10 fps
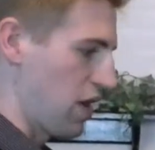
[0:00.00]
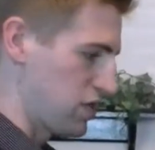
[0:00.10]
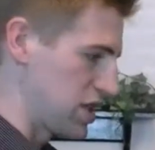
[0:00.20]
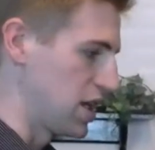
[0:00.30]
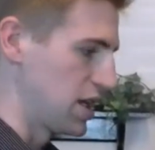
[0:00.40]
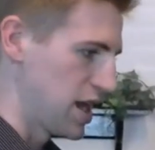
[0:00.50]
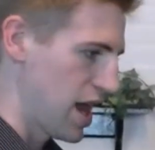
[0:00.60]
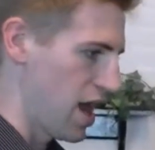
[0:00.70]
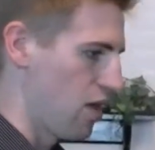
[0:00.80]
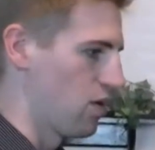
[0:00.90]
you haven't seen it
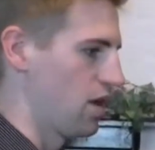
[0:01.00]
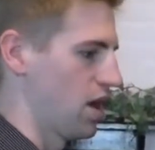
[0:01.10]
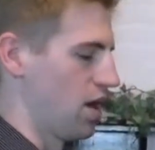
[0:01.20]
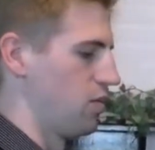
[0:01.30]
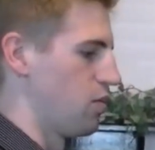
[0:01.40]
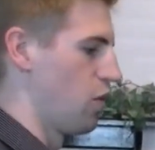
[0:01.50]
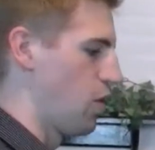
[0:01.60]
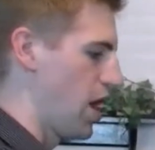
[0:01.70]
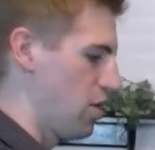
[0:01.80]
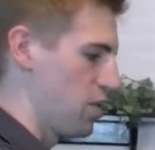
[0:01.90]
now, a
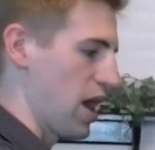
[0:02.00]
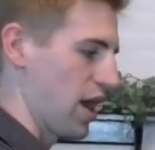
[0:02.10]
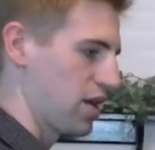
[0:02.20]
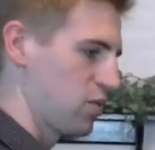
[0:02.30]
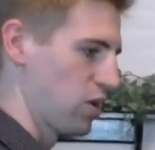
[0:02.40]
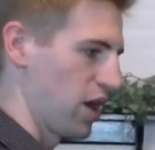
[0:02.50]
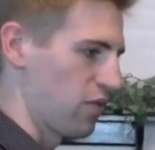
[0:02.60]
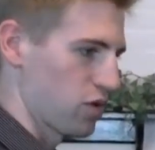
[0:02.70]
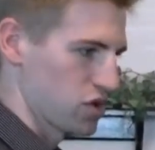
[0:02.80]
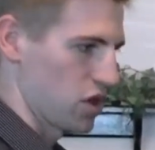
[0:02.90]
while back when I
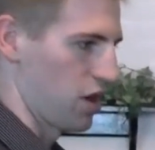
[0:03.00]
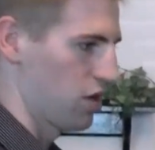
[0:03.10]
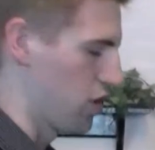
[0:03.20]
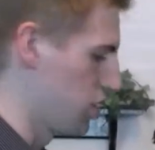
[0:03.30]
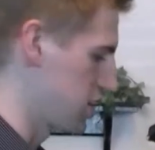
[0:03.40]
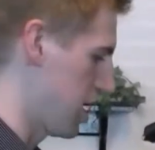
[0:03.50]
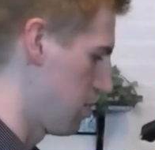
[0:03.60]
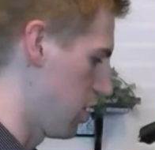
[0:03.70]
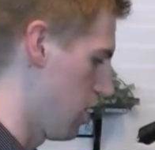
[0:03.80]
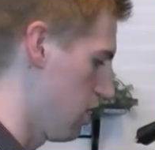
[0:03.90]
first started, a long time
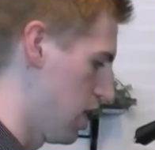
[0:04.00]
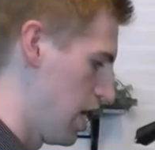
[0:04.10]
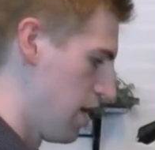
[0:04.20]
ago,